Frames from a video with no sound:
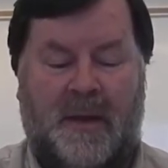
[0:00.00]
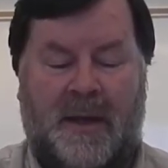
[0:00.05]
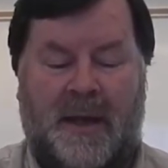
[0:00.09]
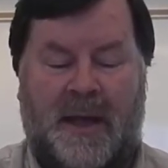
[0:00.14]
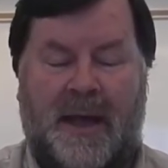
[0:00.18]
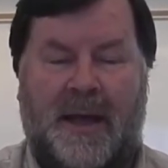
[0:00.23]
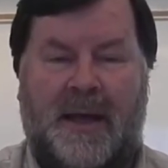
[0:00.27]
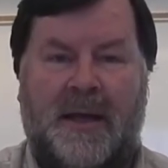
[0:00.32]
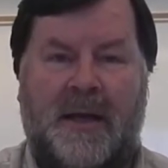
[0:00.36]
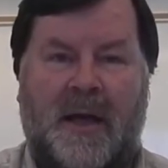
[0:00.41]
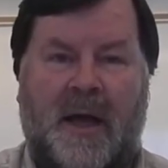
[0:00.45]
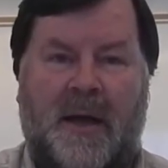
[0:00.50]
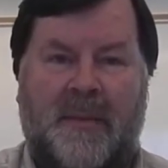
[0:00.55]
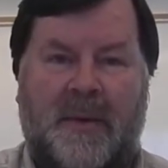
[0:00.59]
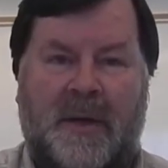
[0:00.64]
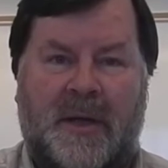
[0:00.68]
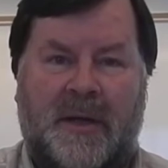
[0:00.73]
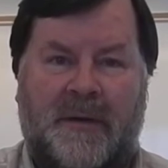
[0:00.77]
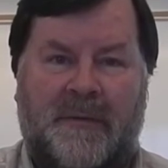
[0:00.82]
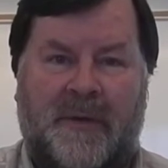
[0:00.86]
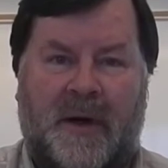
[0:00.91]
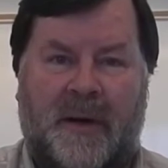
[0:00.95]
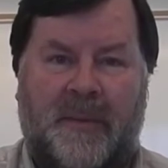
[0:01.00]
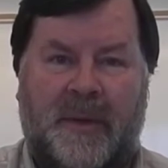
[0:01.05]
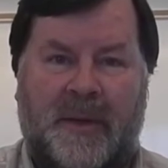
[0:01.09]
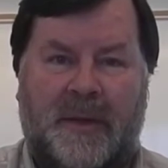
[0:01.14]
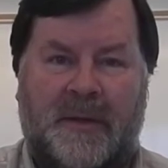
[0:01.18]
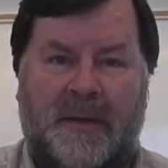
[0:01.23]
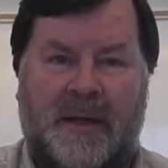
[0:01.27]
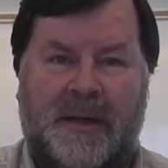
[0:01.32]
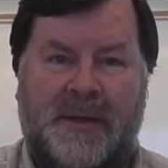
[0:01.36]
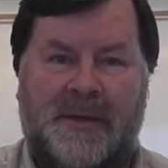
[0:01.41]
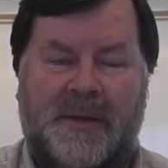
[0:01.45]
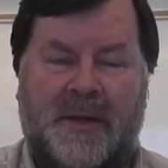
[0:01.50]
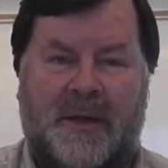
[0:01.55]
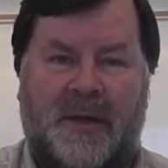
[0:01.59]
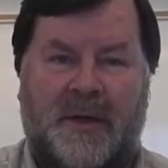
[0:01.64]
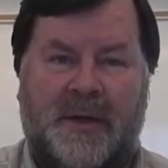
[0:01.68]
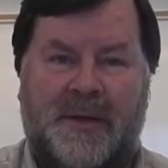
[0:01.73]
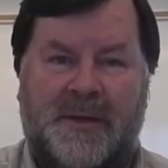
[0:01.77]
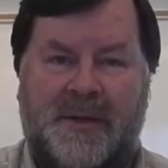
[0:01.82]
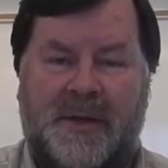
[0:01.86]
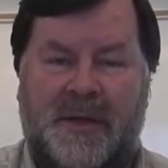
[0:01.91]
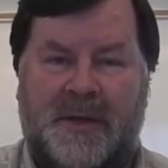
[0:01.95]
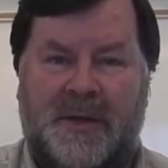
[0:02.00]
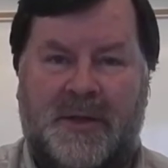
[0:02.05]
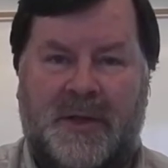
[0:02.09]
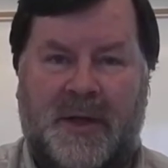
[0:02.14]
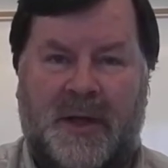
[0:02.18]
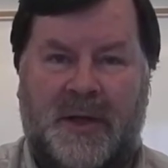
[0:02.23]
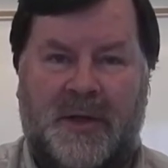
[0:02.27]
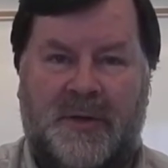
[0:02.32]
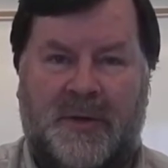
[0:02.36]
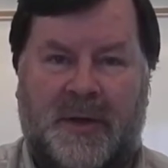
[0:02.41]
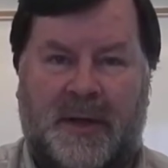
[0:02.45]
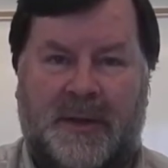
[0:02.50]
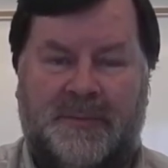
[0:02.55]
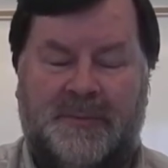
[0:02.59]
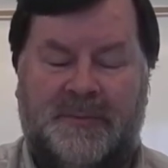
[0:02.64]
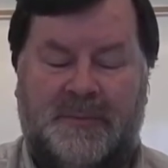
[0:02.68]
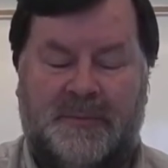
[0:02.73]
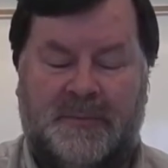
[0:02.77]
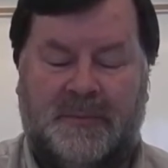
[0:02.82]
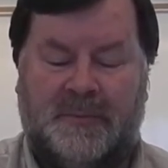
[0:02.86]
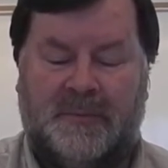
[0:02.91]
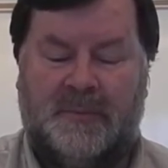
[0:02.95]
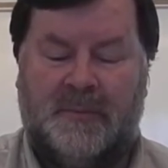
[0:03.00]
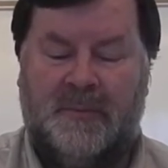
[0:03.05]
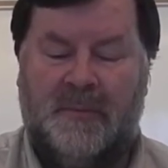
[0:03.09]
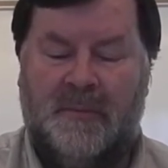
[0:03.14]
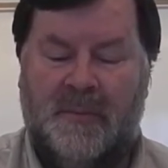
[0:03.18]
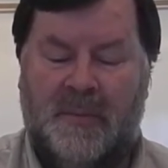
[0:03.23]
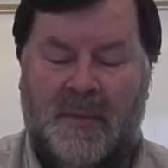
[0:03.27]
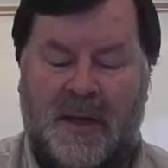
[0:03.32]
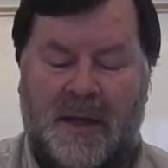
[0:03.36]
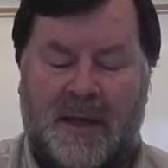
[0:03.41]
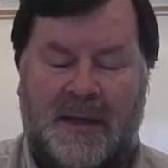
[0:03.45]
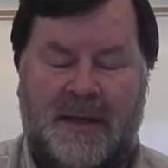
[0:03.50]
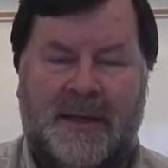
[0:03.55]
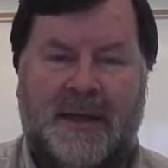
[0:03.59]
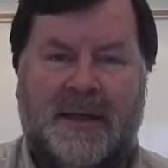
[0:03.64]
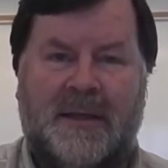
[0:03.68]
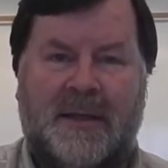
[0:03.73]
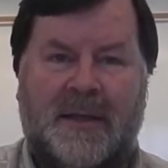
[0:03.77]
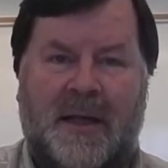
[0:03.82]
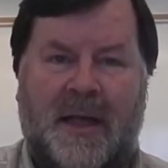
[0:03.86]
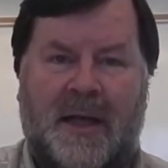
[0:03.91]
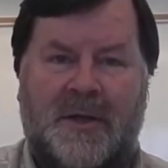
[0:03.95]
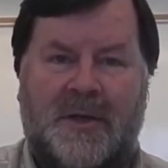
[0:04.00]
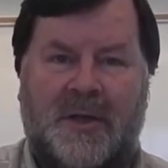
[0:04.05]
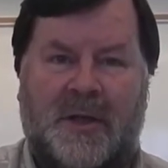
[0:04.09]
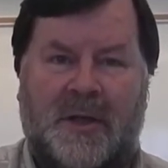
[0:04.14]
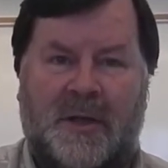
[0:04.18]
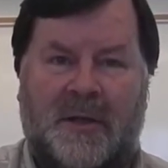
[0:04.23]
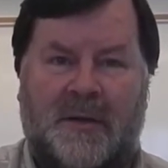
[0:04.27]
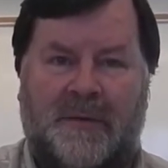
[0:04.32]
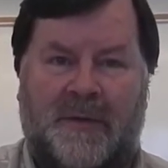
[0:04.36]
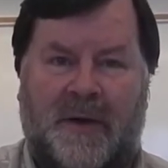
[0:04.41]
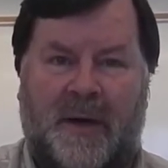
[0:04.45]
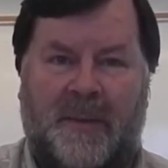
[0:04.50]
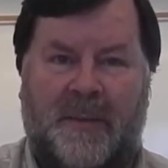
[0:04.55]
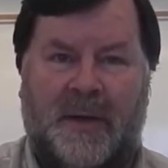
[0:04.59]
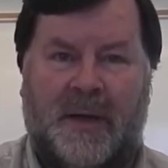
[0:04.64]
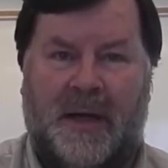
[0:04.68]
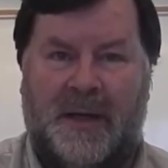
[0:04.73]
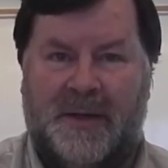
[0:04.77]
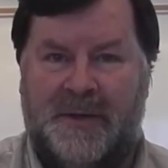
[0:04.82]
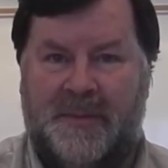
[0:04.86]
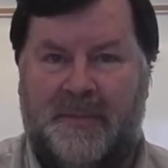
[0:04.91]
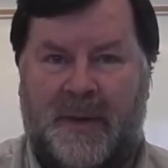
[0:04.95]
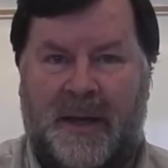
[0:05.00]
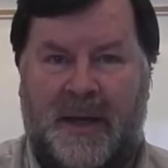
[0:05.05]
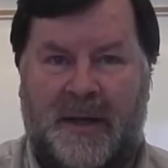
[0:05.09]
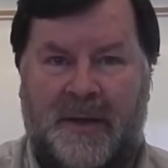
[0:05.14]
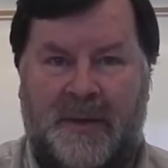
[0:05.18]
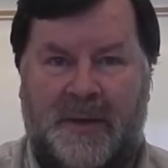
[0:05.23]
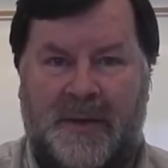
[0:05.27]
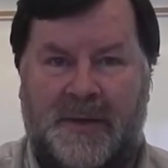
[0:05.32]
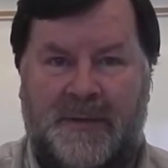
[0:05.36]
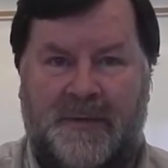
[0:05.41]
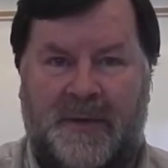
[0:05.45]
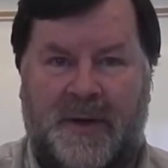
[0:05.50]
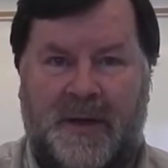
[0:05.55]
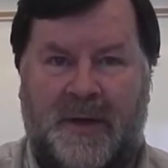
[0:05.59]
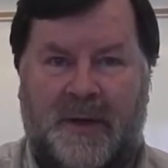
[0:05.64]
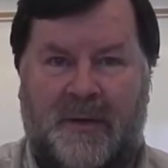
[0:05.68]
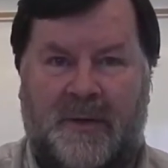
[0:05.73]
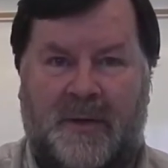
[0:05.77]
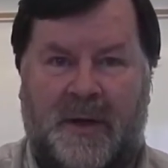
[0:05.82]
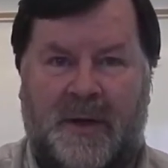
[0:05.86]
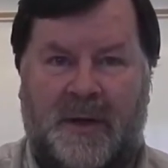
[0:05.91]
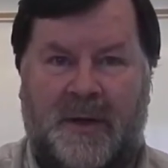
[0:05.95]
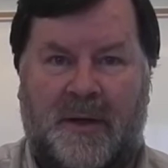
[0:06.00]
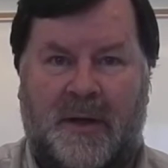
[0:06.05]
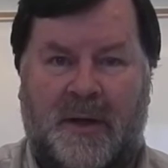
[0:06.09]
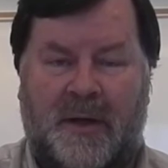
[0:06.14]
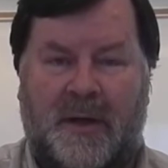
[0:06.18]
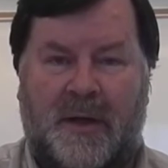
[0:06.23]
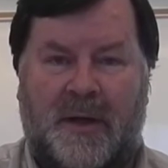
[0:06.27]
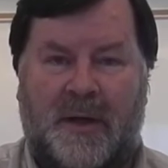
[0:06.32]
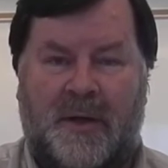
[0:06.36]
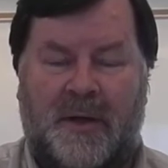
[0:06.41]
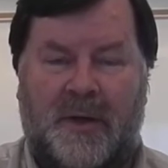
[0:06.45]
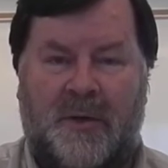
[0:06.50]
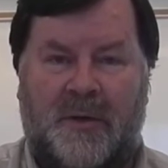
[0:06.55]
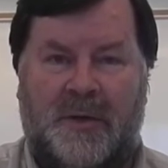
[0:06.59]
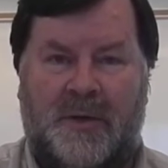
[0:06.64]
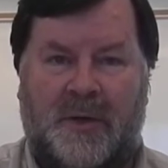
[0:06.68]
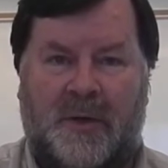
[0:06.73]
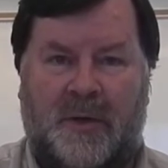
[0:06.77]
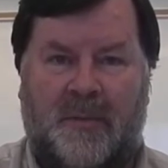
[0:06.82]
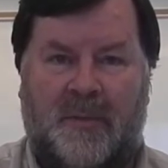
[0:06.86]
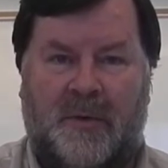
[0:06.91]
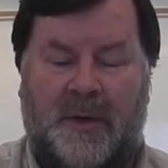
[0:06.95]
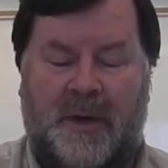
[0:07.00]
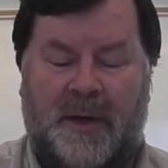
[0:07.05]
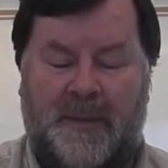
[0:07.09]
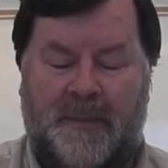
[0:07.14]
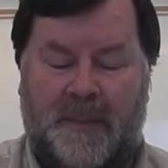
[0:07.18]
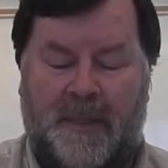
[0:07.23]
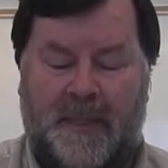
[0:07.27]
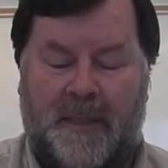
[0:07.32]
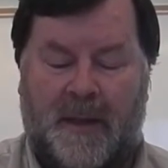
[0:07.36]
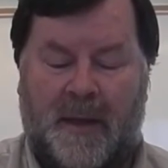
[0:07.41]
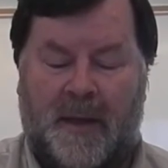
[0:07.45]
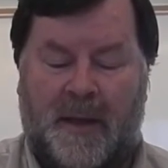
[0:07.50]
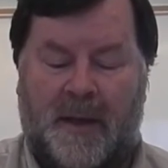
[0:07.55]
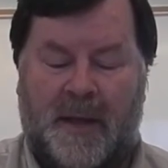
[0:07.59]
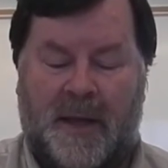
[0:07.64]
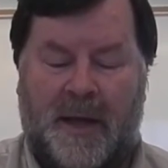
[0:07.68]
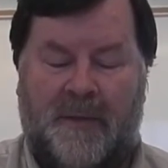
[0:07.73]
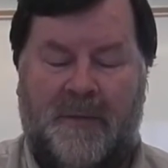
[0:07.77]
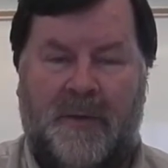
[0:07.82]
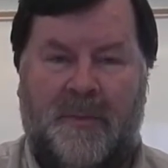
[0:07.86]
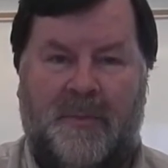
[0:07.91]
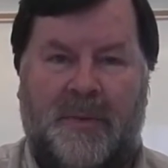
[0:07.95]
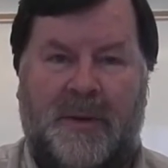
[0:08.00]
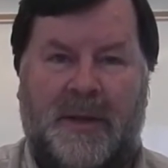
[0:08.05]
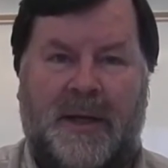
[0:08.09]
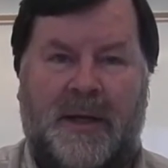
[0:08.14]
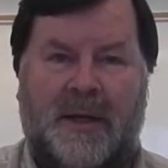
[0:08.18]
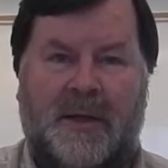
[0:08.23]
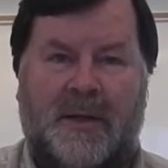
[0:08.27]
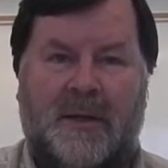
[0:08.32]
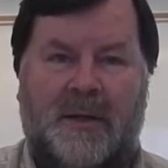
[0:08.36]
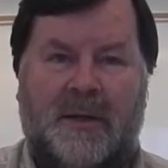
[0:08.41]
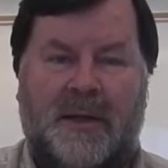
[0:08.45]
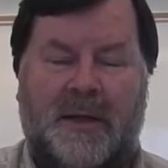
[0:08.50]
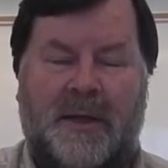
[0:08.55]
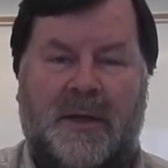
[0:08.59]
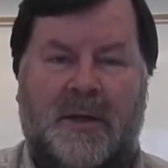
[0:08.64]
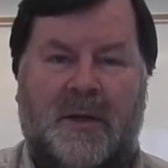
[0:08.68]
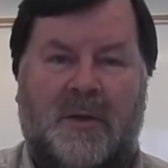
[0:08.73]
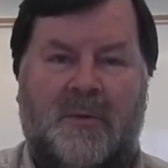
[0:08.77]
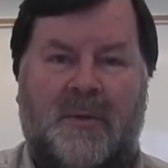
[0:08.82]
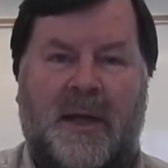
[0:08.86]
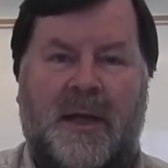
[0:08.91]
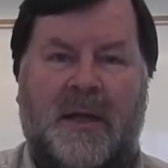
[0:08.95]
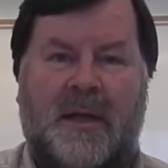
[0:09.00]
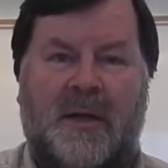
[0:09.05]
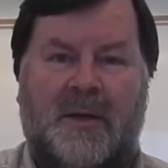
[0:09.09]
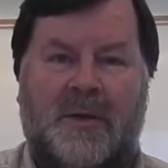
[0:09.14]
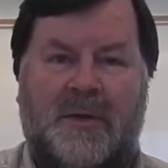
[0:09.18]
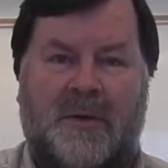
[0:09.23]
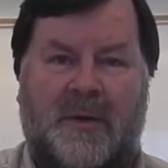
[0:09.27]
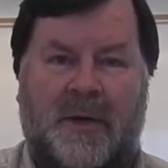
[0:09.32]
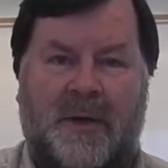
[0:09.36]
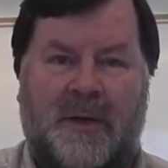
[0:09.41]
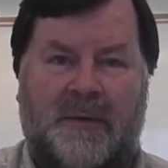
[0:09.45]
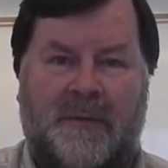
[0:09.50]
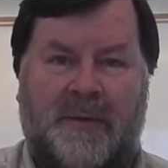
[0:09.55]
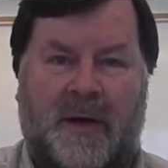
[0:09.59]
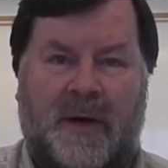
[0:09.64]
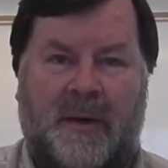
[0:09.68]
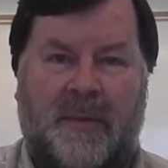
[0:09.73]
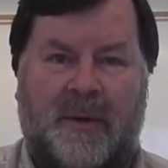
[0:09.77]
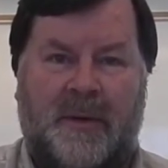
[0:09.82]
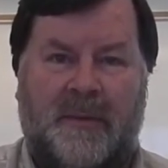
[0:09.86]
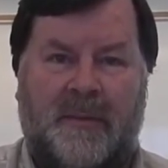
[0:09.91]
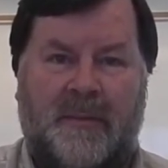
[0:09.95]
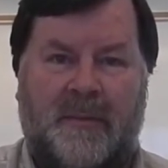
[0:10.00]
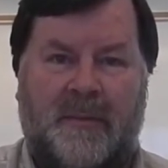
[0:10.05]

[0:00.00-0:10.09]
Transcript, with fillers: economic environment, that's the currency exchange rate technological environment, us making this video on YouTube, right? You have the political, legal, regulatory environment.